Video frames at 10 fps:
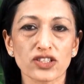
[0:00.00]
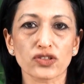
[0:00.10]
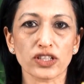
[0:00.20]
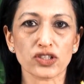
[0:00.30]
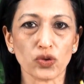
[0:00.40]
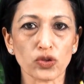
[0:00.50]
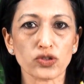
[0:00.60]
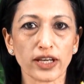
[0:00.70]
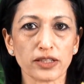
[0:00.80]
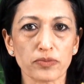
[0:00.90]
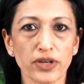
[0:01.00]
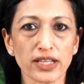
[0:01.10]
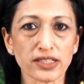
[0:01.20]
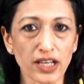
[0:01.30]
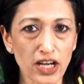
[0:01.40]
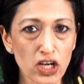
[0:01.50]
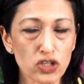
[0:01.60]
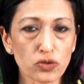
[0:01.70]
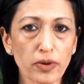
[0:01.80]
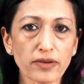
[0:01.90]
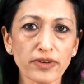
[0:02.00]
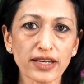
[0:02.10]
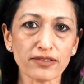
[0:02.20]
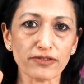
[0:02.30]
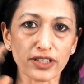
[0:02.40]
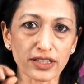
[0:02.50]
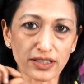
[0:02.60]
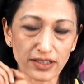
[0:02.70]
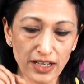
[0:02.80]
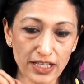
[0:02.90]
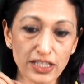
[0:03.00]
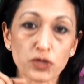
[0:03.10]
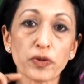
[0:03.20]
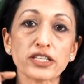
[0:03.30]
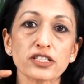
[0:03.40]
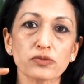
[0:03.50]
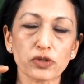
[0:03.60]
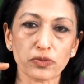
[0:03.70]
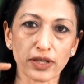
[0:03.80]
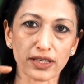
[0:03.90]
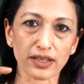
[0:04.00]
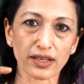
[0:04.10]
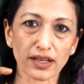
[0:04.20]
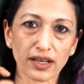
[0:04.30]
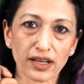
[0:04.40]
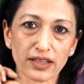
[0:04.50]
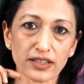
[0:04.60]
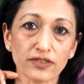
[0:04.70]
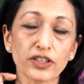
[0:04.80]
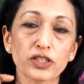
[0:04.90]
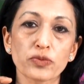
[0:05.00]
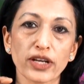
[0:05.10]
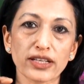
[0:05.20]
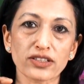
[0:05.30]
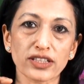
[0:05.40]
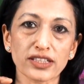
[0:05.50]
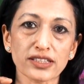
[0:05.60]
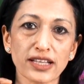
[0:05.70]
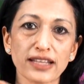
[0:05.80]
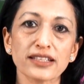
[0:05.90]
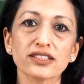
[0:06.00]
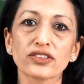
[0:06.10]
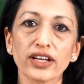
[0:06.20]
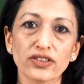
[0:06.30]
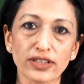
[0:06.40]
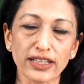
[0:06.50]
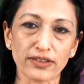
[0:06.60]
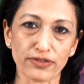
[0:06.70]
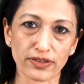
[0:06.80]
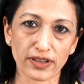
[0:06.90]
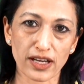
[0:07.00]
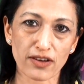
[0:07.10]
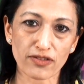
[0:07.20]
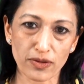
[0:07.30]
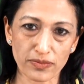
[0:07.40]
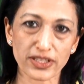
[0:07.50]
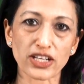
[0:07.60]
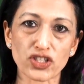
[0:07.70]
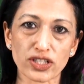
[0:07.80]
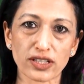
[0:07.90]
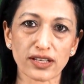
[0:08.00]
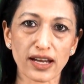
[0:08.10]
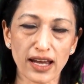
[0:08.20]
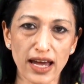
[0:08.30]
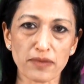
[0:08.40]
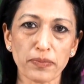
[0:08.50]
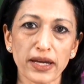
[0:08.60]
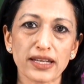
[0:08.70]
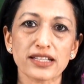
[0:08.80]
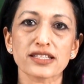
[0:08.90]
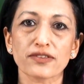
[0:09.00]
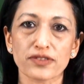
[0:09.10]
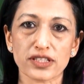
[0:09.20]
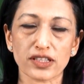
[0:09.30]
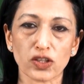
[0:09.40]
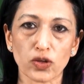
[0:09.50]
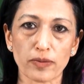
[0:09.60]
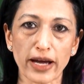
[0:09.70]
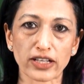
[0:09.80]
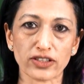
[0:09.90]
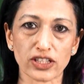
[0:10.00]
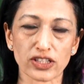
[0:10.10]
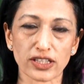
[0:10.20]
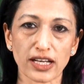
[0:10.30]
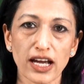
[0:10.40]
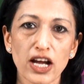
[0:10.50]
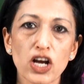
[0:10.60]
in this region also get compressed. So when we invert, the spaces between the vertebrae increase, and there's a great relief from tension and pain and stiffness in the lower back region.